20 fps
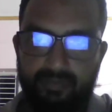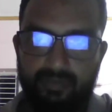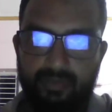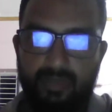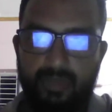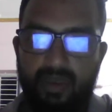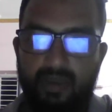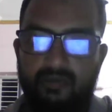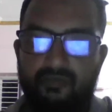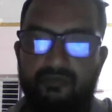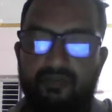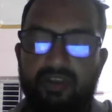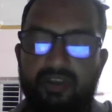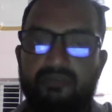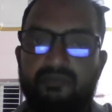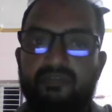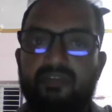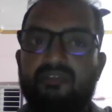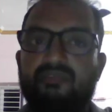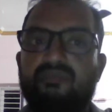When we
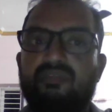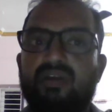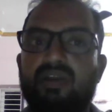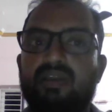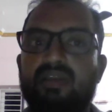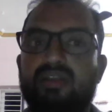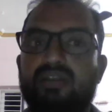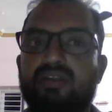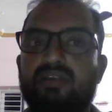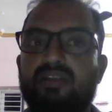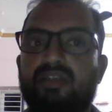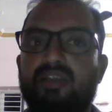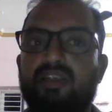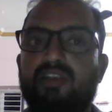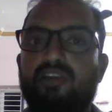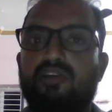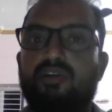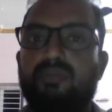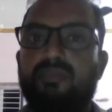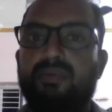fire a delete
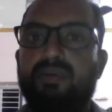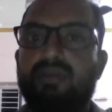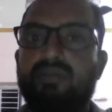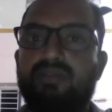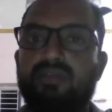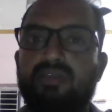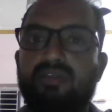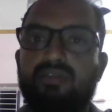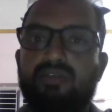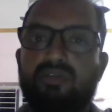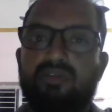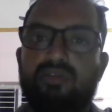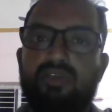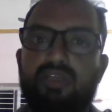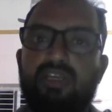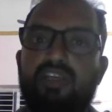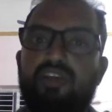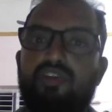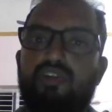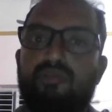operation is
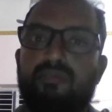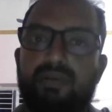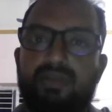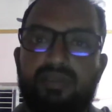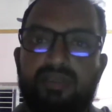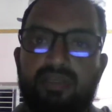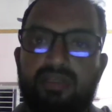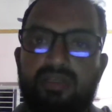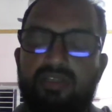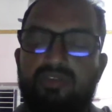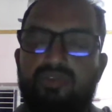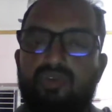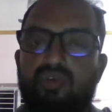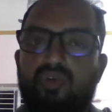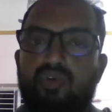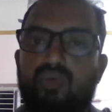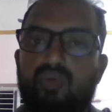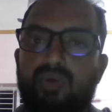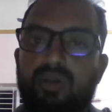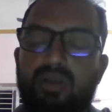
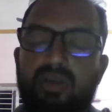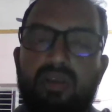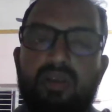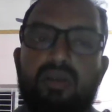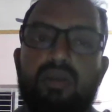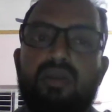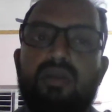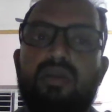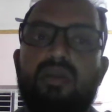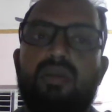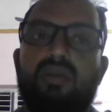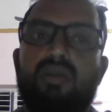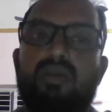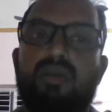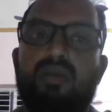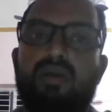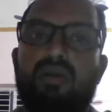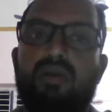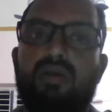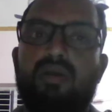slower,
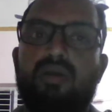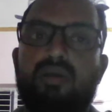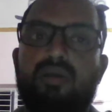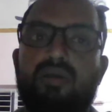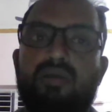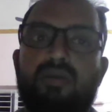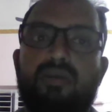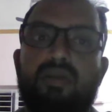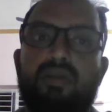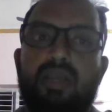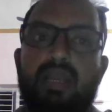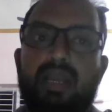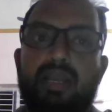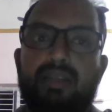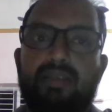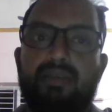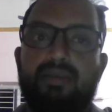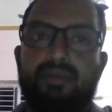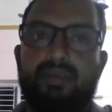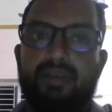and
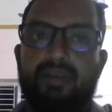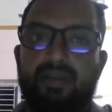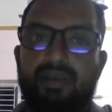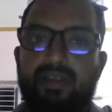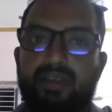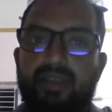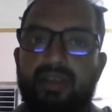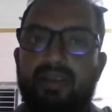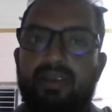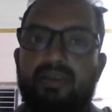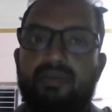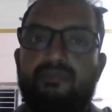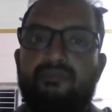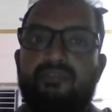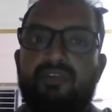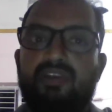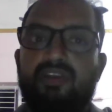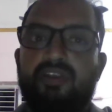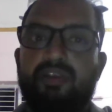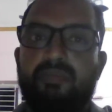truncate will
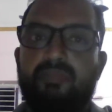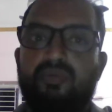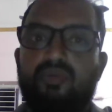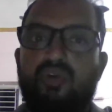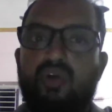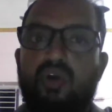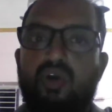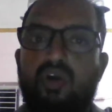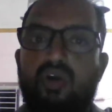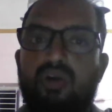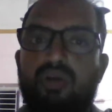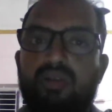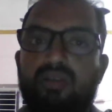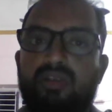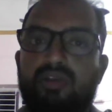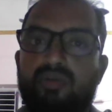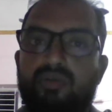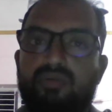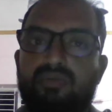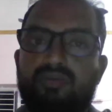remove all the
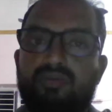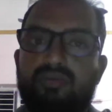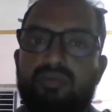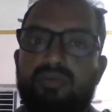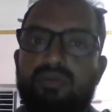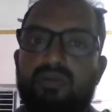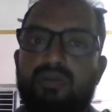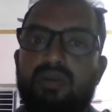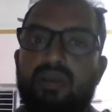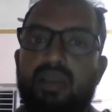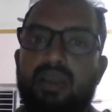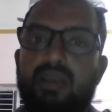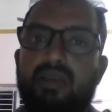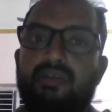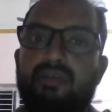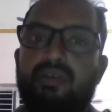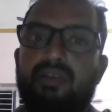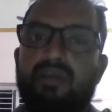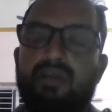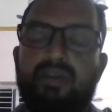rows, and
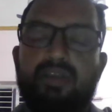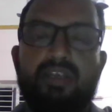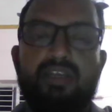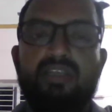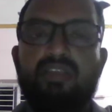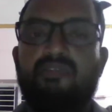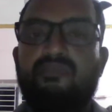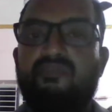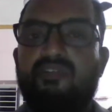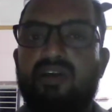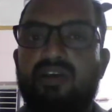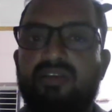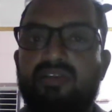it is faster